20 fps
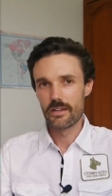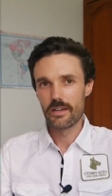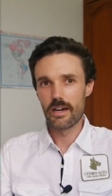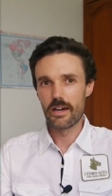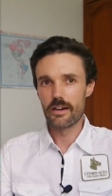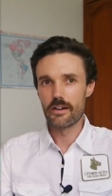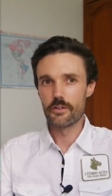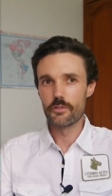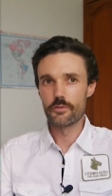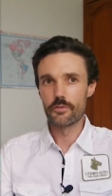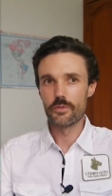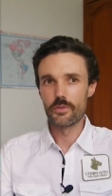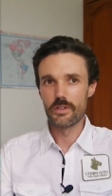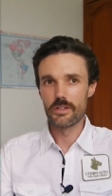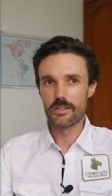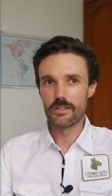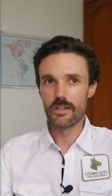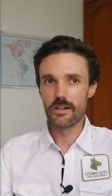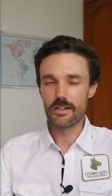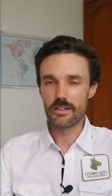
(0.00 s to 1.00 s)
have
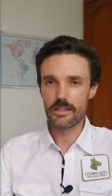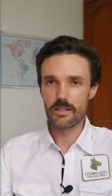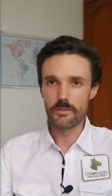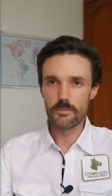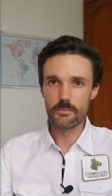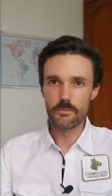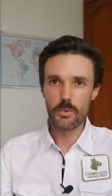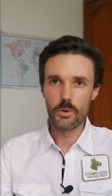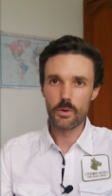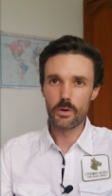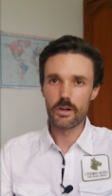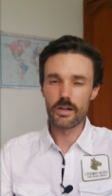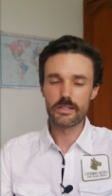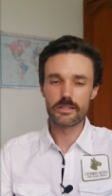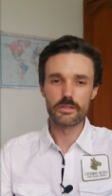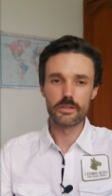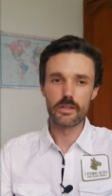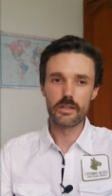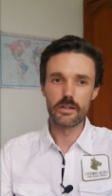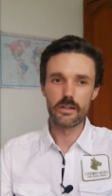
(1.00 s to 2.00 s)
dug in more
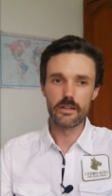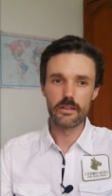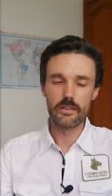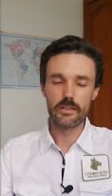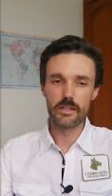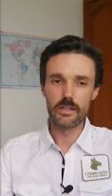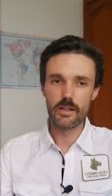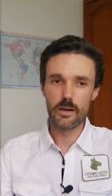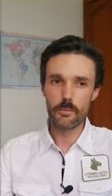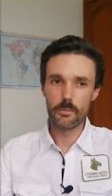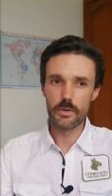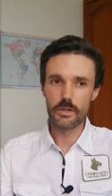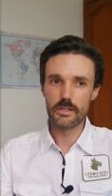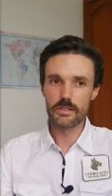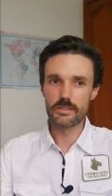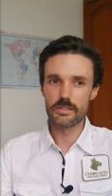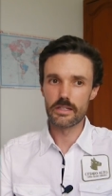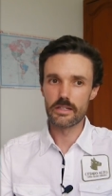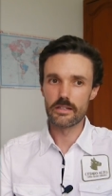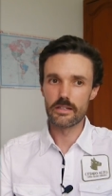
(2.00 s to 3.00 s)
to the
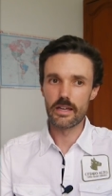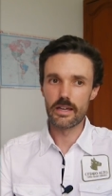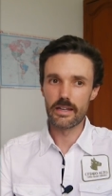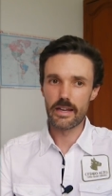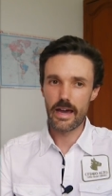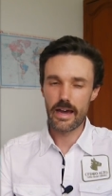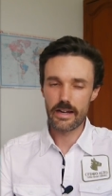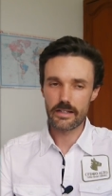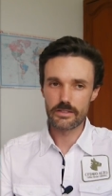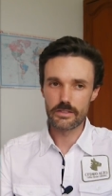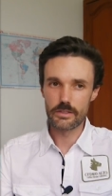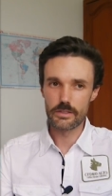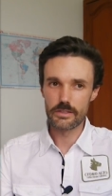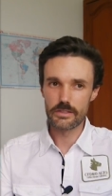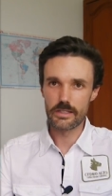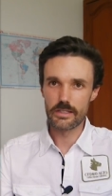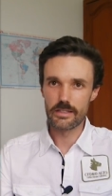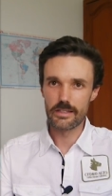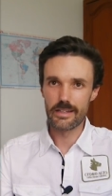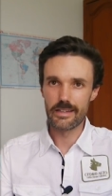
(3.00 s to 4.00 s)
numbers and
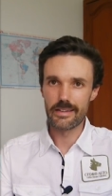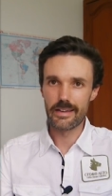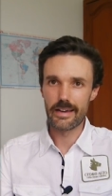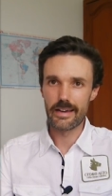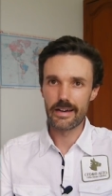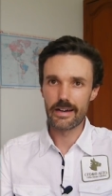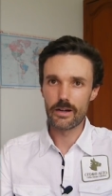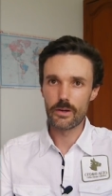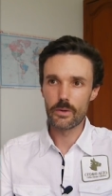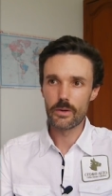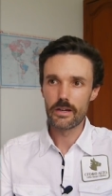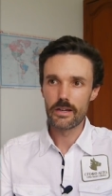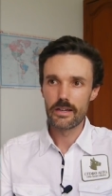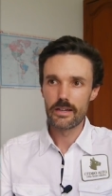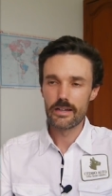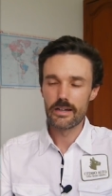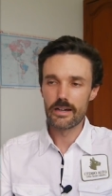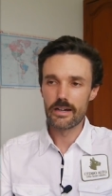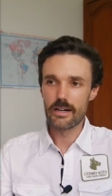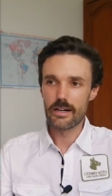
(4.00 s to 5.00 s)
actors and how
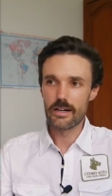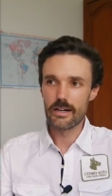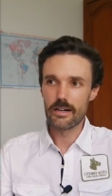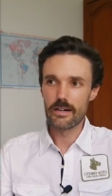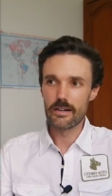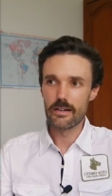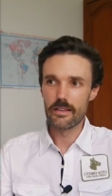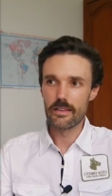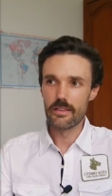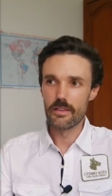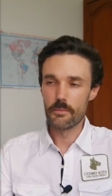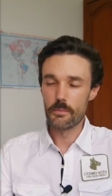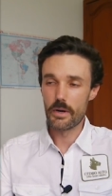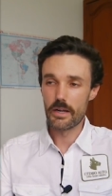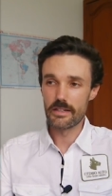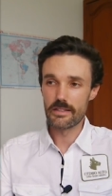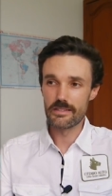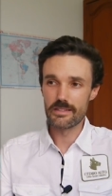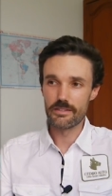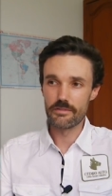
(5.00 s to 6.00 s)
the
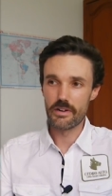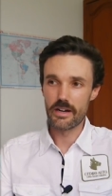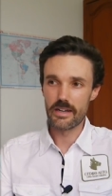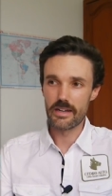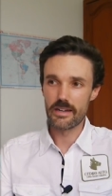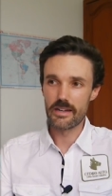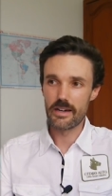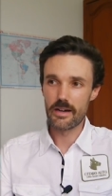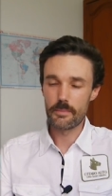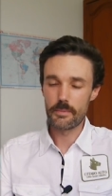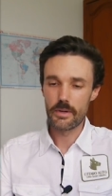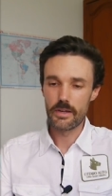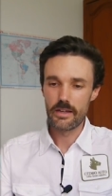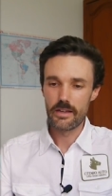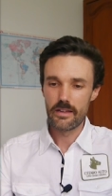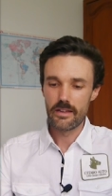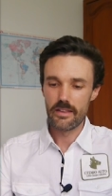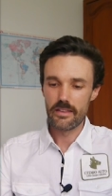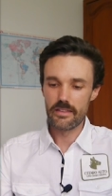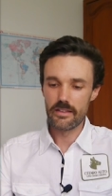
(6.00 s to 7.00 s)
money's divided up,
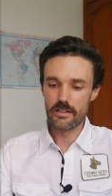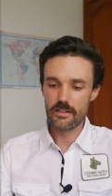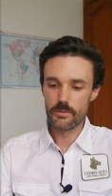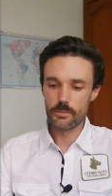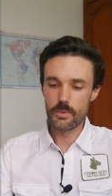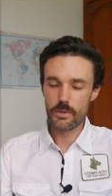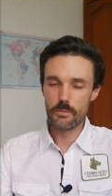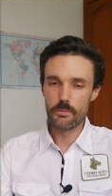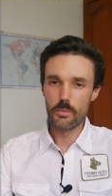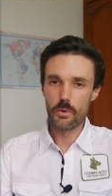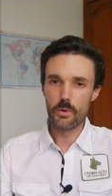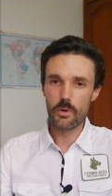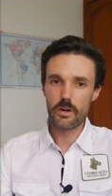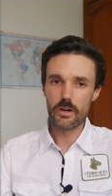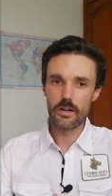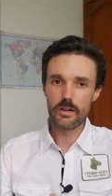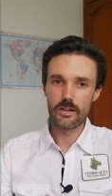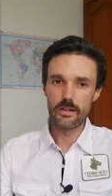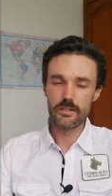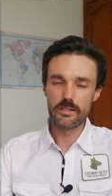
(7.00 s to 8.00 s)
there's been
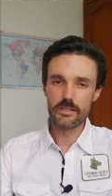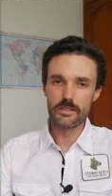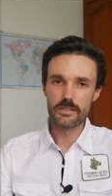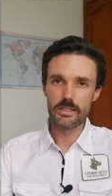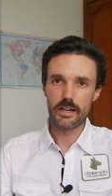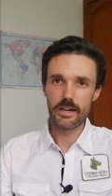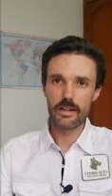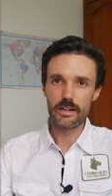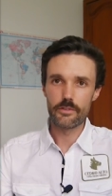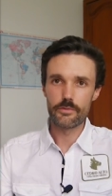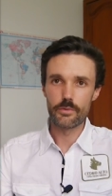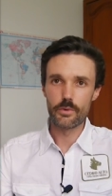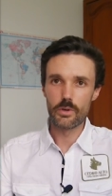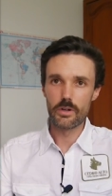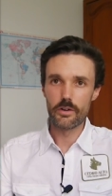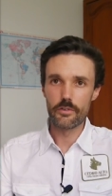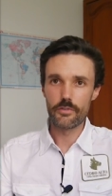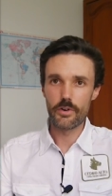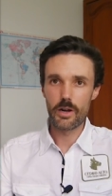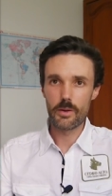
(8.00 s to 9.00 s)
more desire
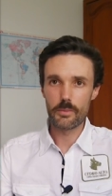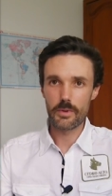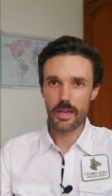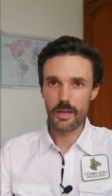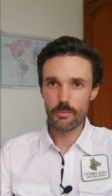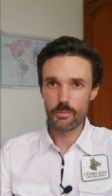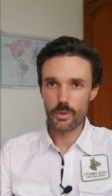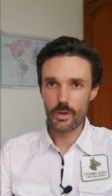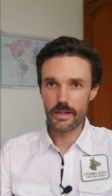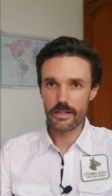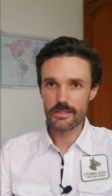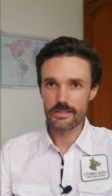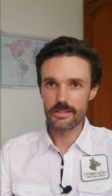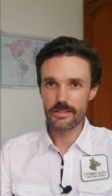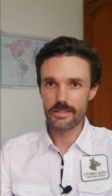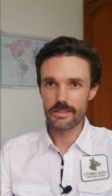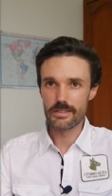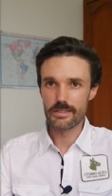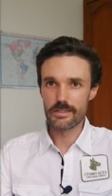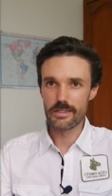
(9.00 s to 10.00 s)
for a farm gate price.
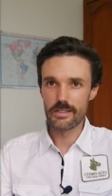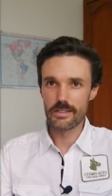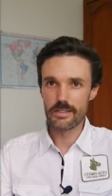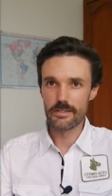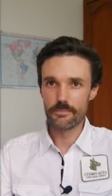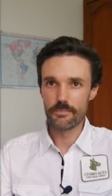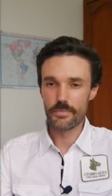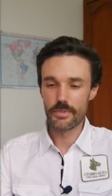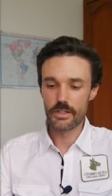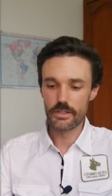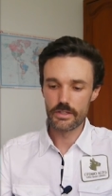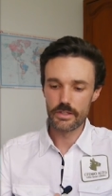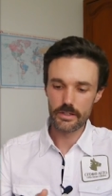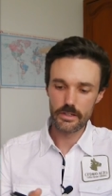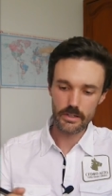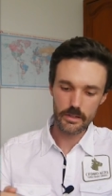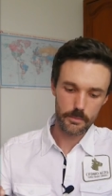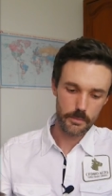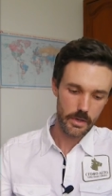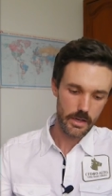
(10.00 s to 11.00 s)
This is the
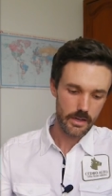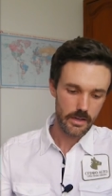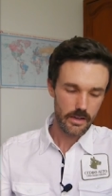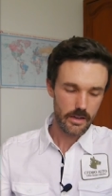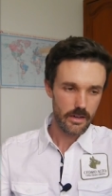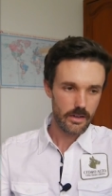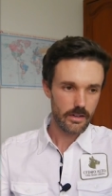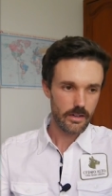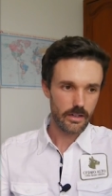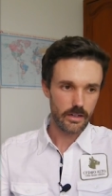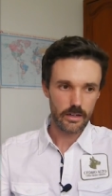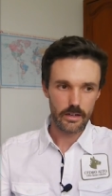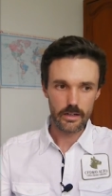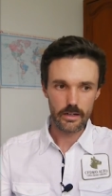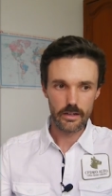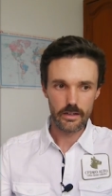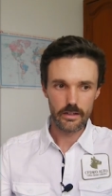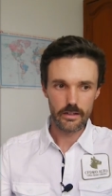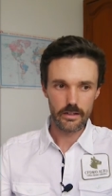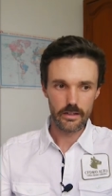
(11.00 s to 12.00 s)
term
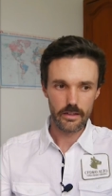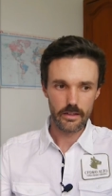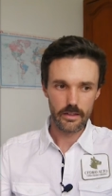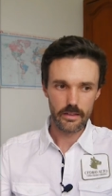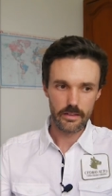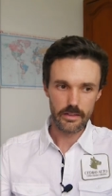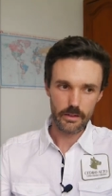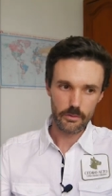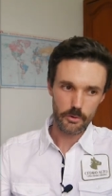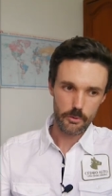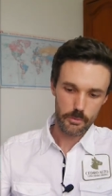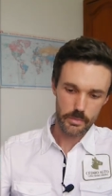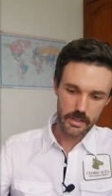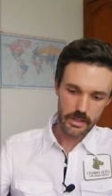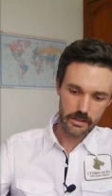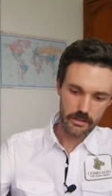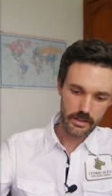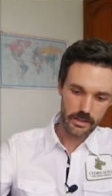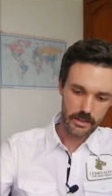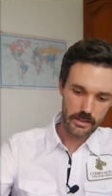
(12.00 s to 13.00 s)
that we've been
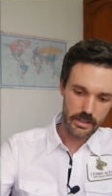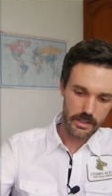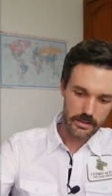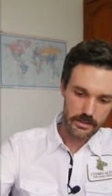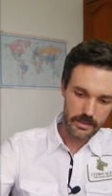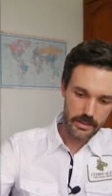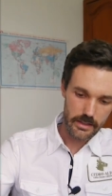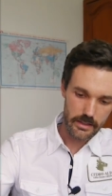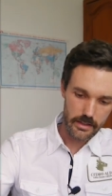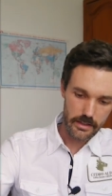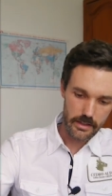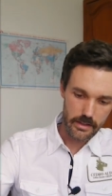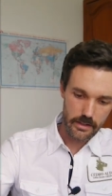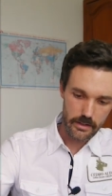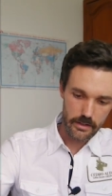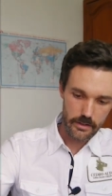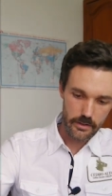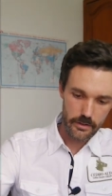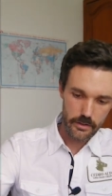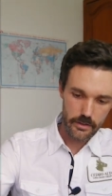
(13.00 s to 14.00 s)
hearing a lot
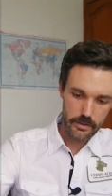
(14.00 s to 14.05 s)
lately.